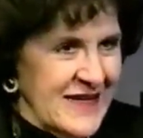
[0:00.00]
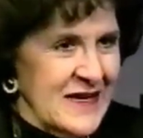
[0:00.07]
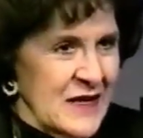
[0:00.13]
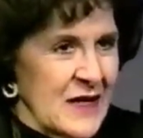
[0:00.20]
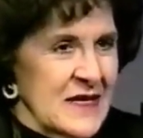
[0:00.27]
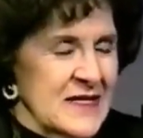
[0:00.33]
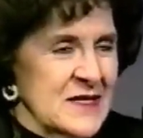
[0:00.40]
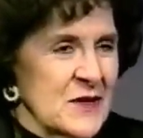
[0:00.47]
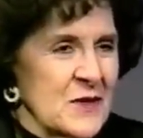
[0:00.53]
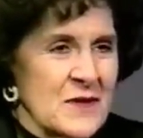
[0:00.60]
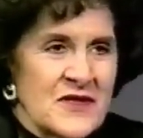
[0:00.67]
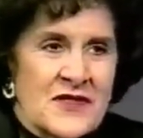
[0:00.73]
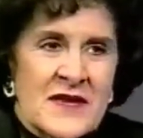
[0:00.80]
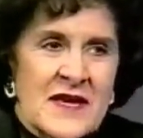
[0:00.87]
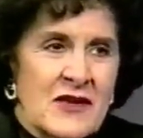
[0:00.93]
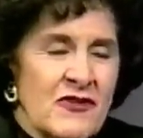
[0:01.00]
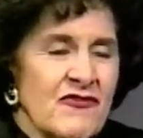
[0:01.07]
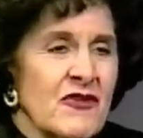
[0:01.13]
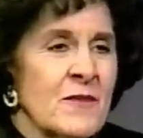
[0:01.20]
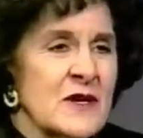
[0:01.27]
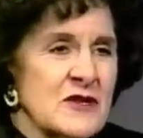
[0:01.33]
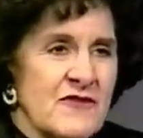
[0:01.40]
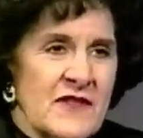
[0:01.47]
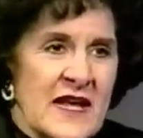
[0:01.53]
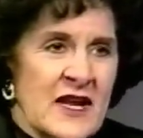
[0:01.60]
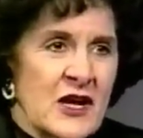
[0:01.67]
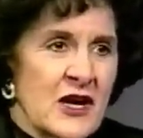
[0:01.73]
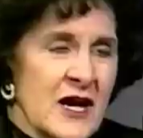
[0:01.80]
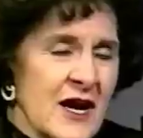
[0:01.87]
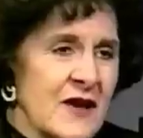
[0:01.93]
Right. So thank you so much for that
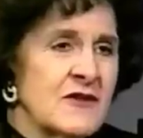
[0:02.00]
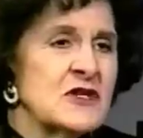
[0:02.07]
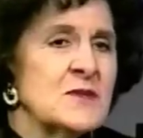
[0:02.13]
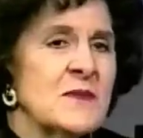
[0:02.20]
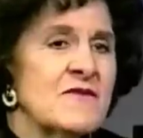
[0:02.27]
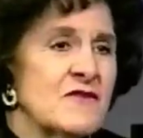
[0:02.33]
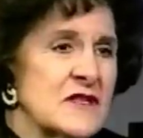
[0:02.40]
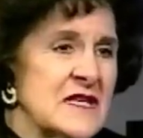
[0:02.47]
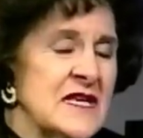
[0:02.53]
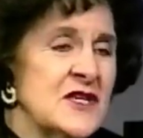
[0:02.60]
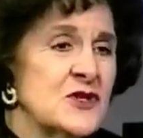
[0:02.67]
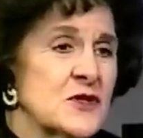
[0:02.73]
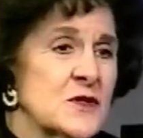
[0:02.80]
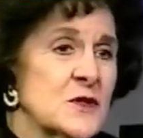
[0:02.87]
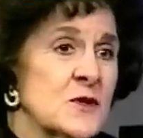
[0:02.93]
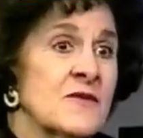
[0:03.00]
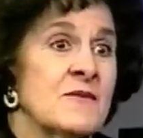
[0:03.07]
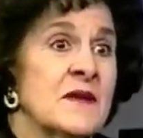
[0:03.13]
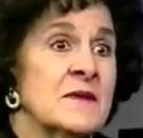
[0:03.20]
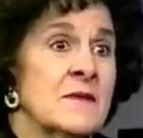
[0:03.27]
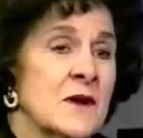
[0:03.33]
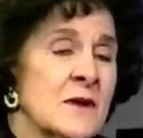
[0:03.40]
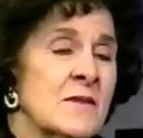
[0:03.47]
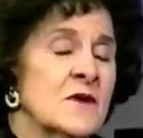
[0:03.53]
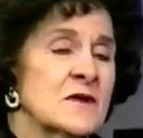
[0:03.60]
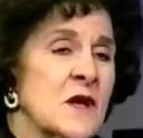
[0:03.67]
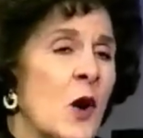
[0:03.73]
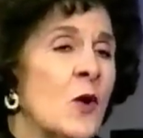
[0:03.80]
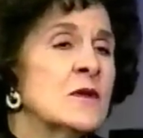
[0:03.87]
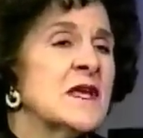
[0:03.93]
encouragement for teachers who have been
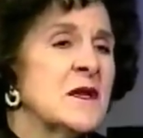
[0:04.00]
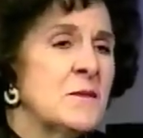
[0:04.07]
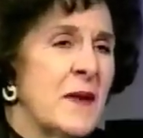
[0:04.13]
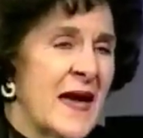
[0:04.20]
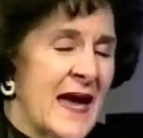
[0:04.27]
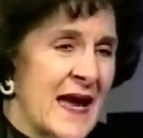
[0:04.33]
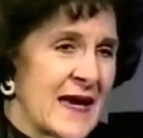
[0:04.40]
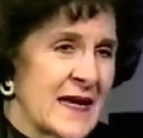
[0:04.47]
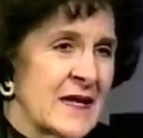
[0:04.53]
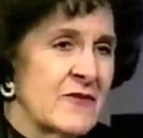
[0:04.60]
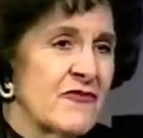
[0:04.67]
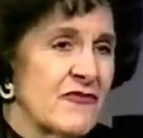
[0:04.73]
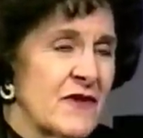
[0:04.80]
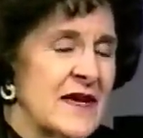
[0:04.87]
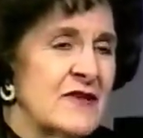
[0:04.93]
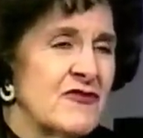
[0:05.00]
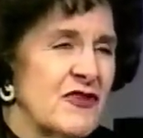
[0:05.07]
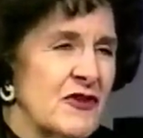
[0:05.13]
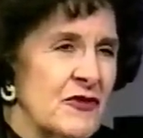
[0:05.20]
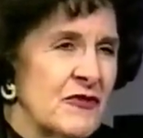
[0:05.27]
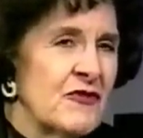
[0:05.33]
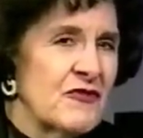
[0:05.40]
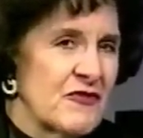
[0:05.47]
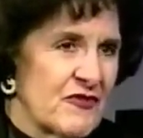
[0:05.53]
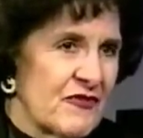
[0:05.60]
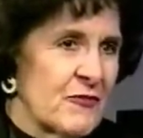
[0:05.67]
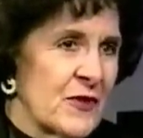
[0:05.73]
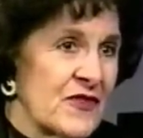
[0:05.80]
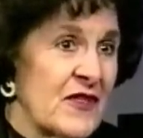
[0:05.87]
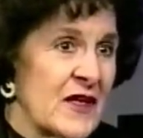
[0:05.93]
almost holding back and afraid to use
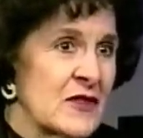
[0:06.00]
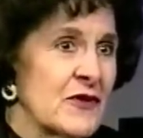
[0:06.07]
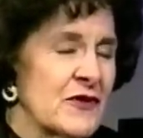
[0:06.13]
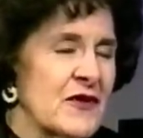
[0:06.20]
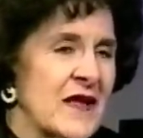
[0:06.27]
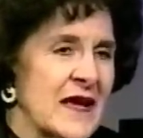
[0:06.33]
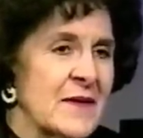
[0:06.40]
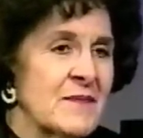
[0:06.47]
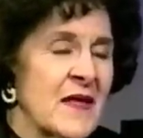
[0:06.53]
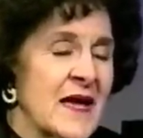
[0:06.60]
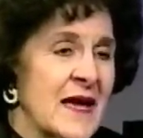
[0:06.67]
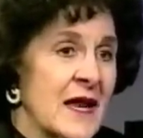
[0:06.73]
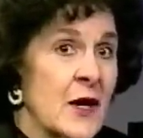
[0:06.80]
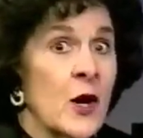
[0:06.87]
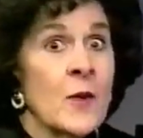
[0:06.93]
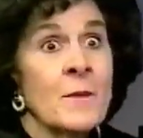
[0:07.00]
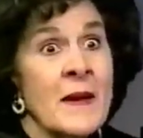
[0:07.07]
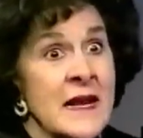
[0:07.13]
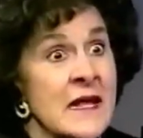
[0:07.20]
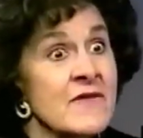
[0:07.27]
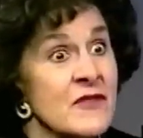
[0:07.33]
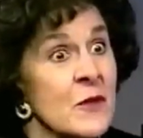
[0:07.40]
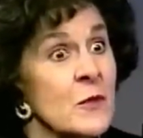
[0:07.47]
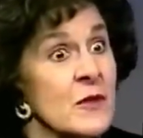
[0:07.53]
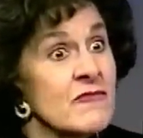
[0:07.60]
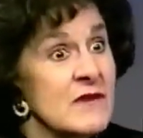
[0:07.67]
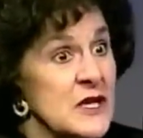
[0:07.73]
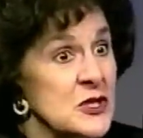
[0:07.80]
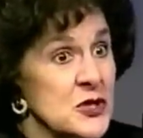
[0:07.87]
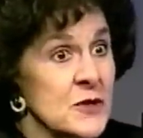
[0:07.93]
what they're learning. Mm-hmm. And I hope many of them will
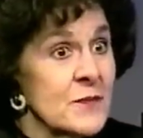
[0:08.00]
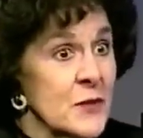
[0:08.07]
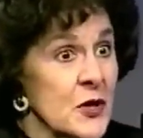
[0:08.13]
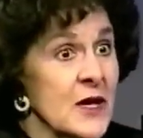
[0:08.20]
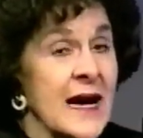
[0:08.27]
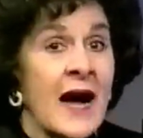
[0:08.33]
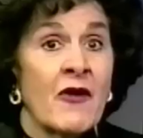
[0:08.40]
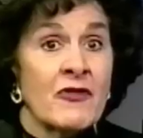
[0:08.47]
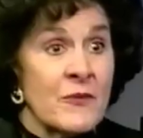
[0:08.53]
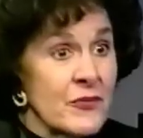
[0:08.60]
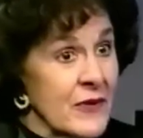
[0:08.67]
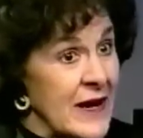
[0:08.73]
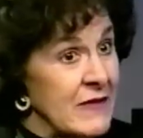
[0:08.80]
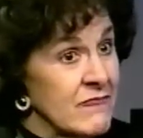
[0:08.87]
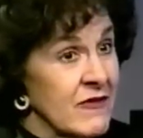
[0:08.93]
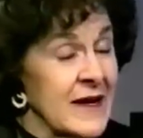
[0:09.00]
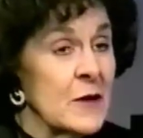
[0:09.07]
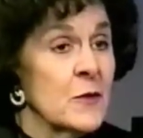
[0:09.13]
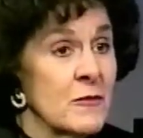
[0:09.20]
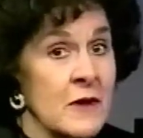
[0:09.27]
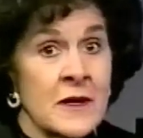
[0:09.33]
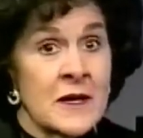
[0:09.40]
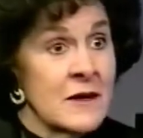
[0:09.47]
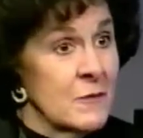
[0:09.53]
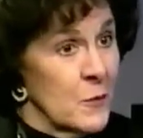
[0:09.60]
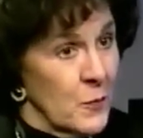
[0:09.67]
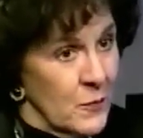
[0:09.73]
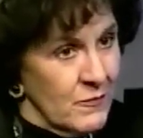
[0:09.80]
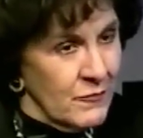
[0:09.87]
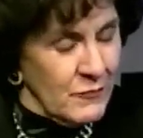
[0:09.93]
read your book, How the Brain Re- uh,
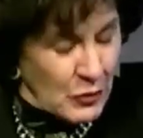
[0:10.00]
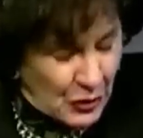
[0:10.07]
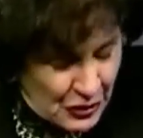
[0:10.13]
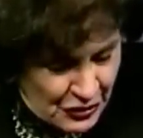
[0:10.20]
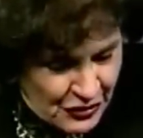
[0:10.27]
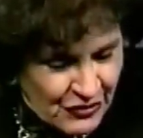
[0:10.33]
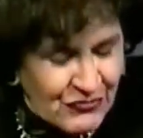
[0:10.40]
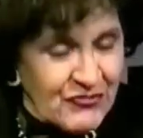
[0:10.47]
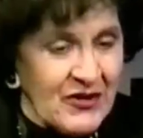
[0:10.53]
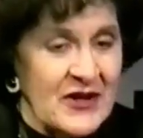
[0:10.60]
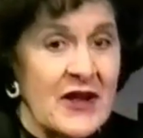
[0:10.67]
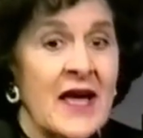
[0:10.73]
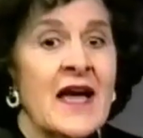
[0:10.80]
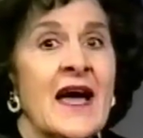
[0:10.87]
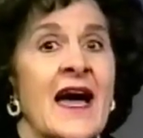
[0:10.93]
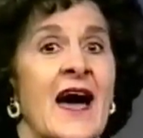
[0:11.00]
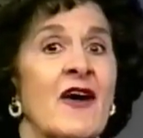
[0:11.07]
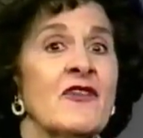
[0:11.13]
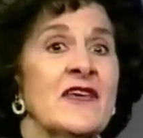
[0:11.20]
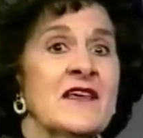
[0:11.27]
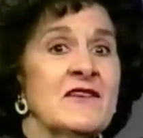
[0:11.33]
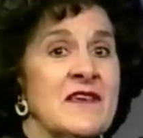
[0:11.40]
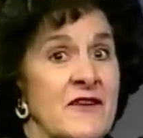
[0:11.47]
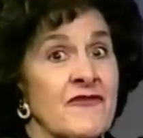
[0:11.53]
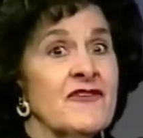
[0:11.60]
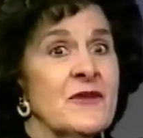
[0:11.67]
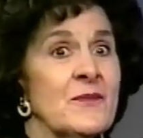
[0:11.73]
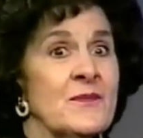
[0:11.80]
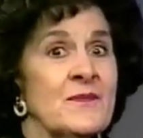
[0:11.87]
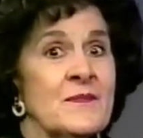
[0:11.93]
learns. learns and How the
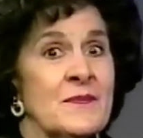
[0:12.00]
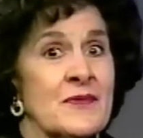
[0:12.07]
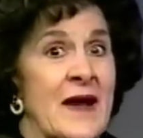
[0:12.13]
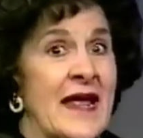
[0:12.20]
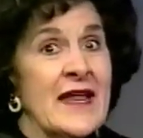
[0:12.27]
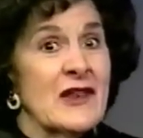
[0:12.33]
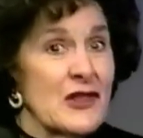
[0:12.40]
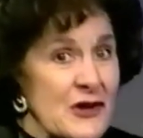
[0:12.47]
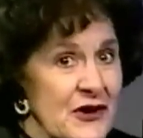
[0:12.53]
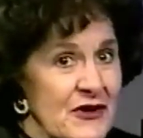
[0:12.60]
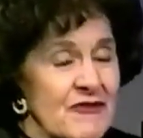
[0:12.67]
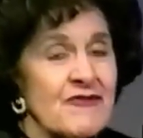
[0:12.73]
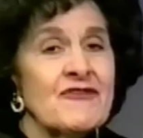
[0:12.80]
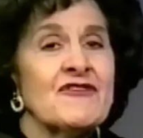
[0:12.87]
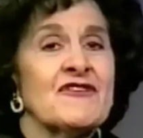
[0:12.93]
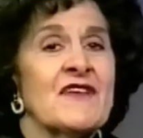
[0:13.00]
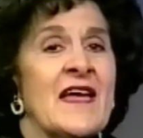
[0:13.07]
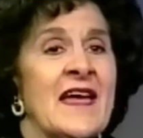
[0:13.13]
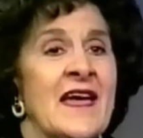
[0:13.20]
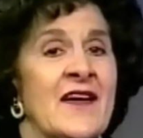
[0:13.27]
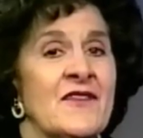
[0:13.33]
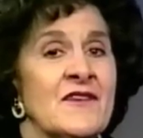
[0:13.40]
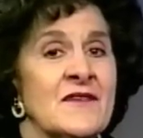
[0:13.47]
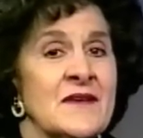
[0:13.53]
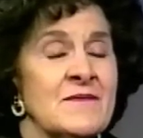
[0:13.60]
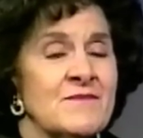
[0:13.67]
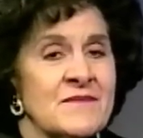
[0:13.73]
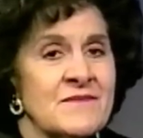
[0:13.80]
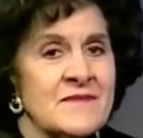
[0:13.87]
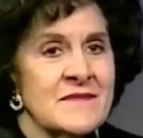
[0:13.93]
Gifted Brain Learns and the
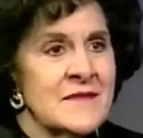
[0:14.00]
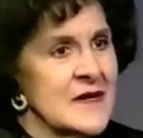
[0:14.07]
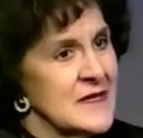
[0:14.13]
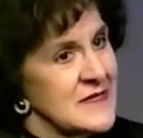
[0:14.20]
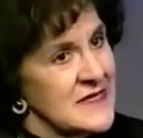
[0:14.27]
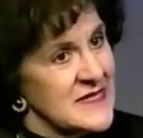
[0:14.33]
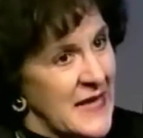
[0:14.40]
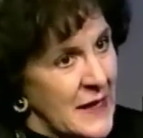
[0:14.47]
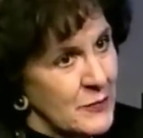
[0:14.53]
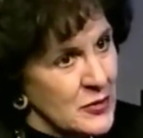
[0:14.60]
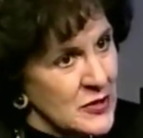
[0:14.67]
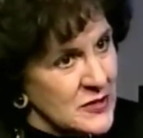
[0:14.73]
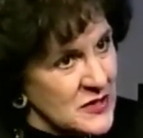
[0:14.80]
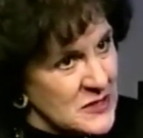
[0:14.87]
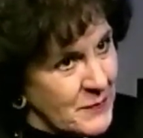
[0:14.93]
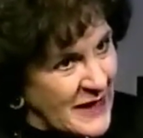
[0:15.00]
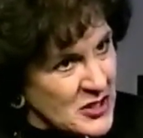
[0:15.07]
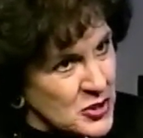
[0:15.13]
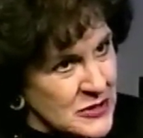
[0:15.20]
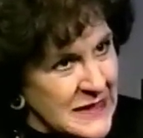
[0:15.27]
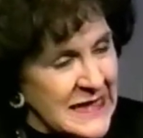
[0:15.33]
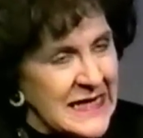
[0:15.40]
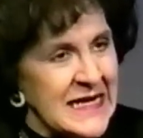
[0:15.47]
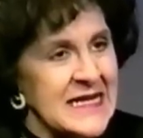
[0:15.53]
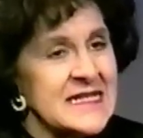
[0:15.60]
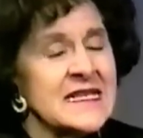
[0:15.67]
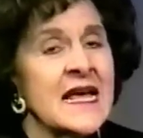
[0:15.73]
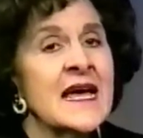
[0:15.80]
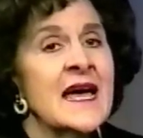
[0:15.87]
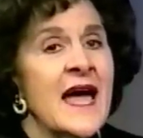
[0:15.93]
Uh, disabled special or special
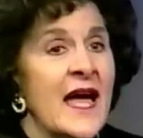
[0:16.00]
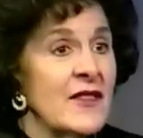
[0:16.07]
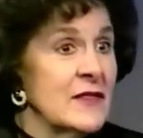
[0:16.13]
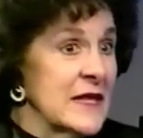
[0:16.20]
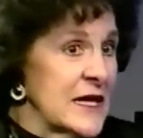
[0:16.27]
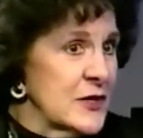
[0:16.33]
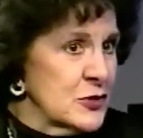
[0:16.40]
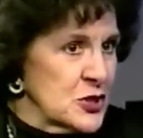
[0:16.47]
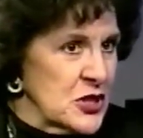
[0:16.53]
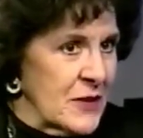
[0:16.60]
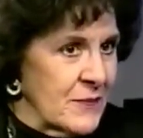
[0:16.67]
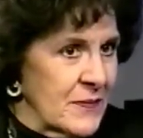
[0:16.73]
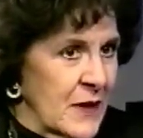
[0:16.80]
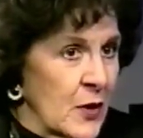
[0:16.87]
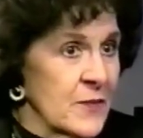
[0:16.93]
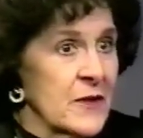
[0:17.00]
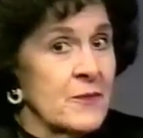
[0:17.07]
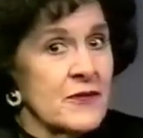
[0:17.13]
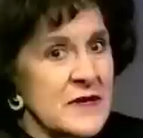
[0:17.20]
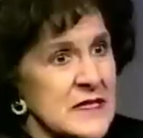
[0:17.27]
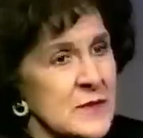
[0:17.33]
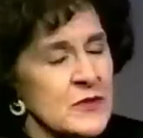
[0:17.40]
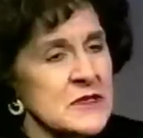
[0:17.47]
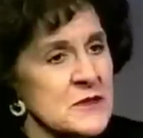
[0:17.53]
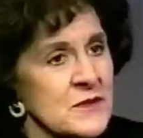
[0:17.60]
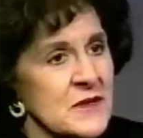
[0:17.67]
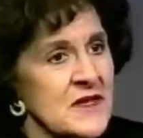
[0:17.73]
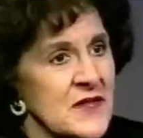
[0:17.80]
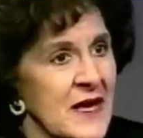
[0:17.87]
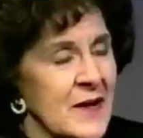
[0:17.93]
needs, and leadership. I hope mm-hmm. the principals
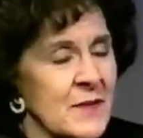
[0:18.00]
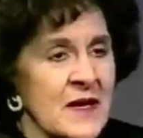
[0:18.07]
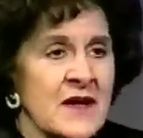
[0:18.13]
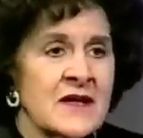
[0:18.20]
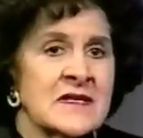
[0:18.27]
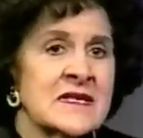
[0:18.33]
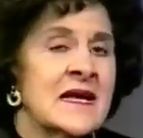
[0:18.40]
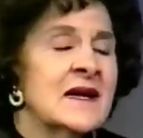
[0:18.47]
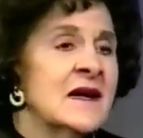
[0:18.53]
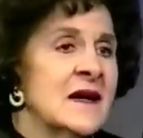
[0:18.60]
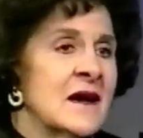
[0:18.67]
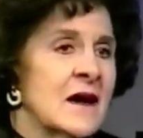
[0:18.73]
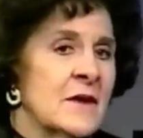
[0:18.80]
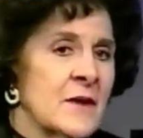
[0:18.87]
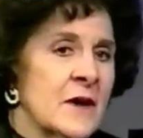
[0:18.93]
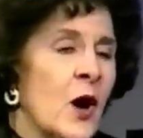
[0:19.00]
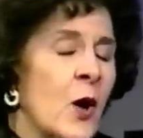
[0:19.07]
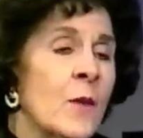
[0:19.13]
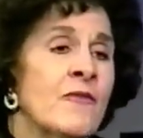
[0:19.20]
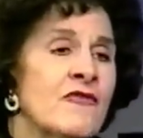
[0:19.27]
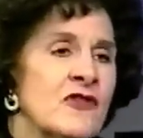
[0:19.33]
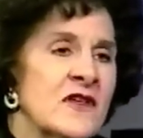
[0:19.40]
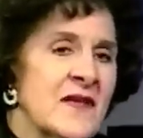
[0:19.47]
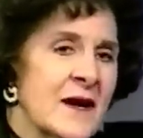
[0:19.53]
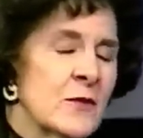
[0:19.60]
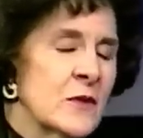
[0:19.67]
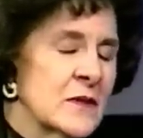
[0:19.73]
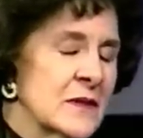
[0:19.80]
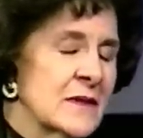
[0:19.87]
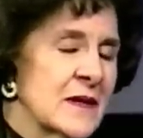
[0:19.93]
read that, because uh, hopefully that
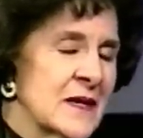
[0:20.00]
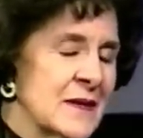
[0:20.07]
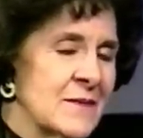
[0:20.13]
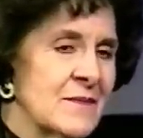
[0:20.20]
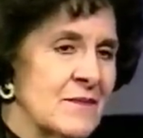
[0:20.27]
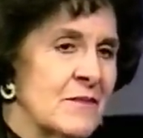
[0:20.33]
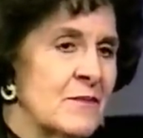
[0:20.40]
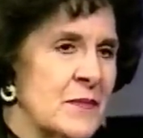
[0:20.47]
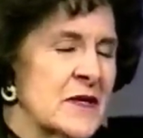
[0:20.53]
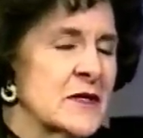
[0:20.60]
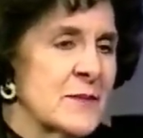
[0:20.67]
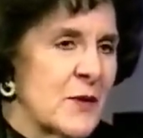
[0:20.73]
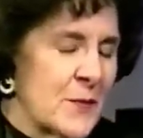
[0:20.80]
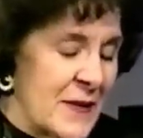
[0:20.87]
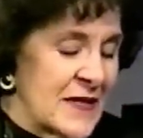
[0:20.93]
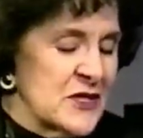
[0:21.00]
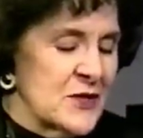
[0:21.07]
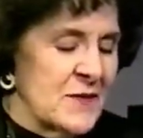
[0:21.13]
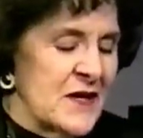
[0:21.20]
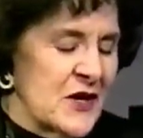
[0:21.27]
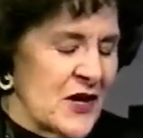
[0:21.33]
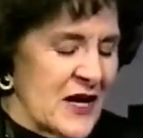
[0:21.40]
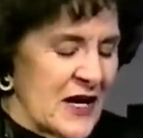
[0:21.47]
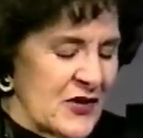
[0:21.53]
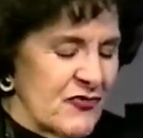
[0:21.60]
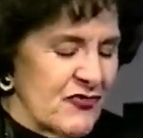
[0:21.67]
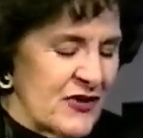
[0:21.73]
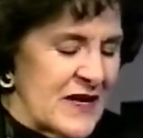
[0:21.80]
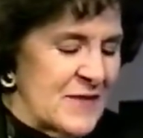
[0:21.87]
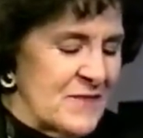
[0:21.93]
will um, build a momentum in our
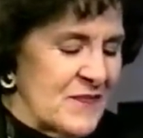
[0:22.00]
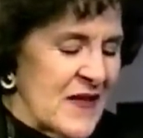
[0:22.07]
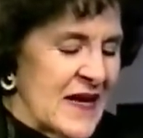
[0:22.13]
country.